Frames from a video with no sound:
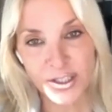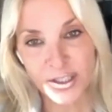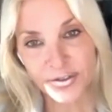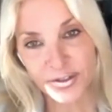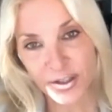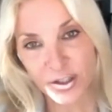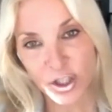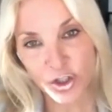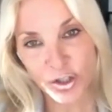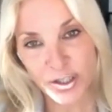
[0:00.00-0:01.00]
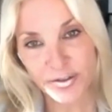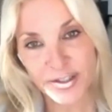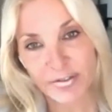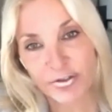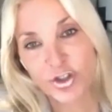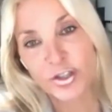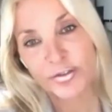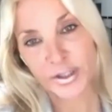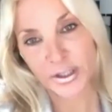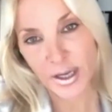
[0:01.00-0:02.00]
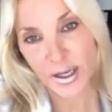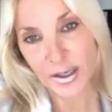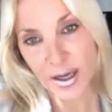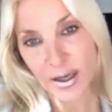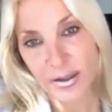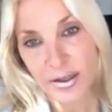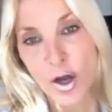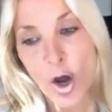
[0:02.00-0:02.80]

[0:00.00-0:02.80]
initiatives have shifted and